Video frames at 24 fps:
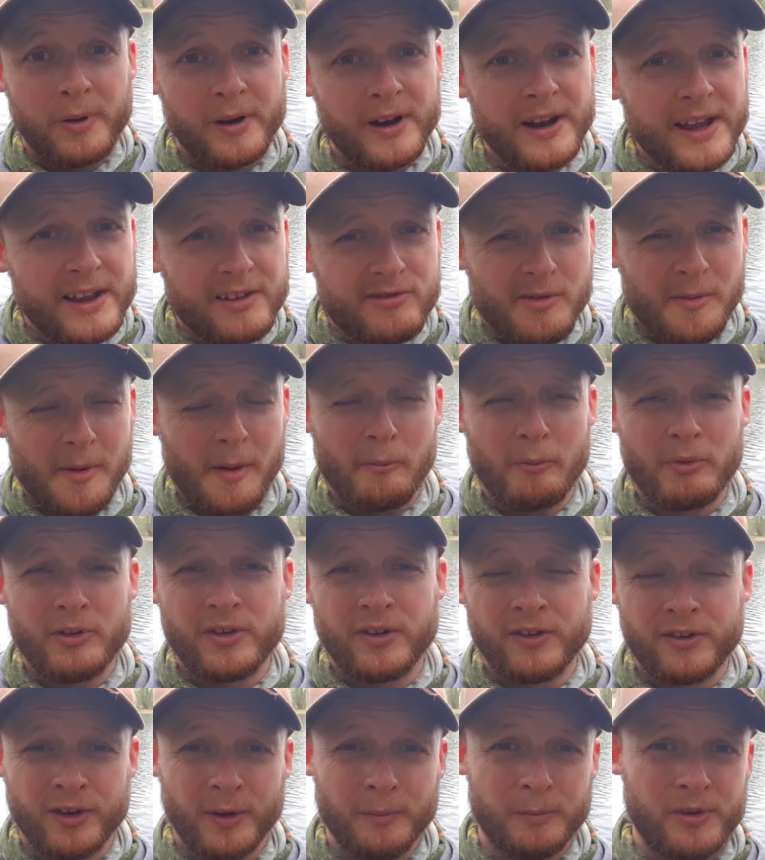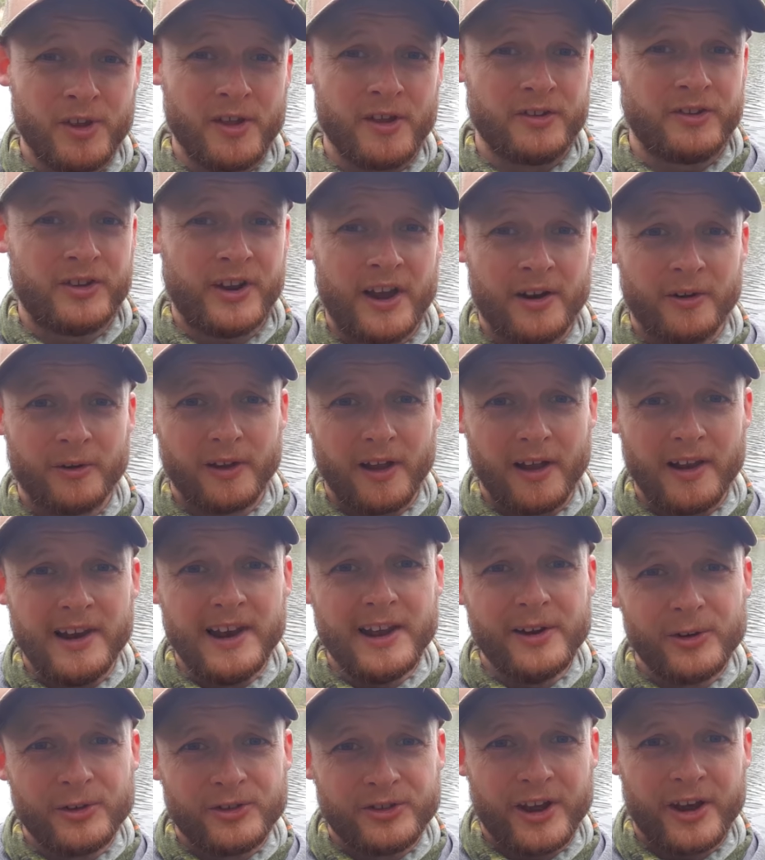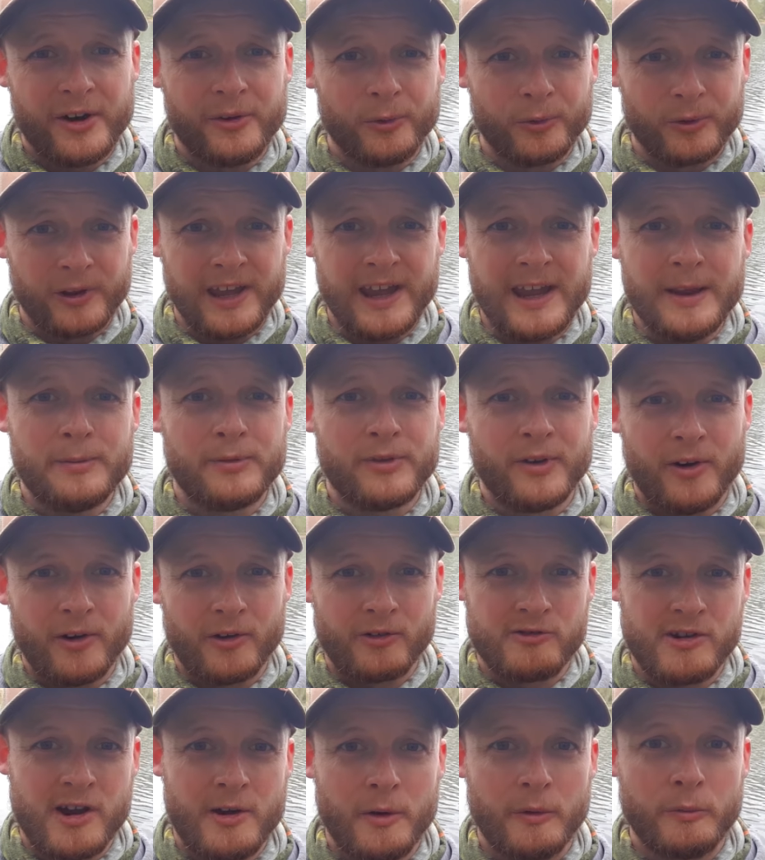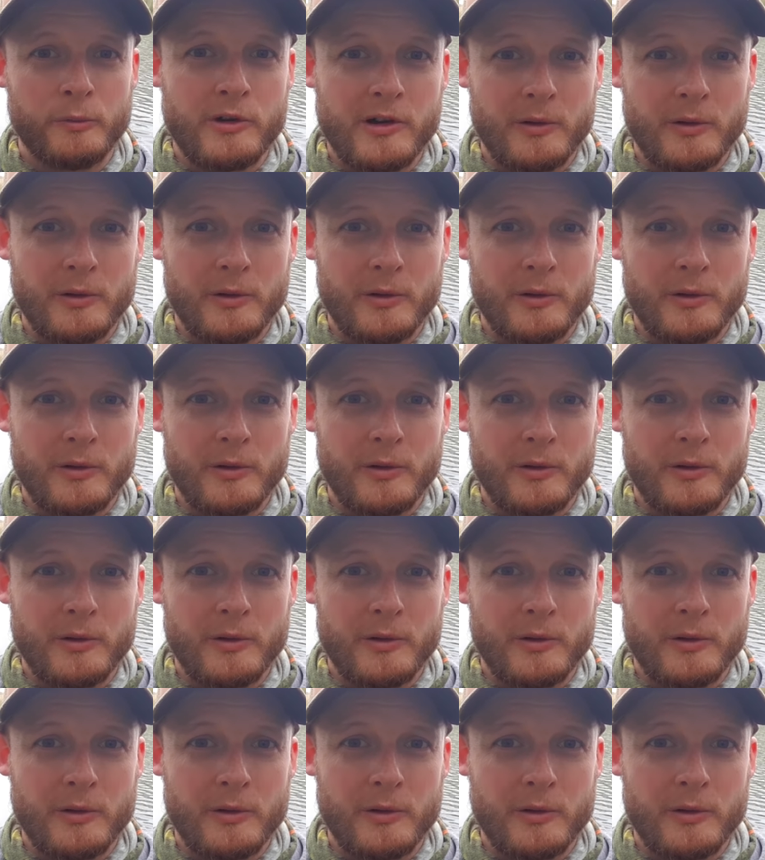Please remember to sub to the channel. Our little channel keeps on growing.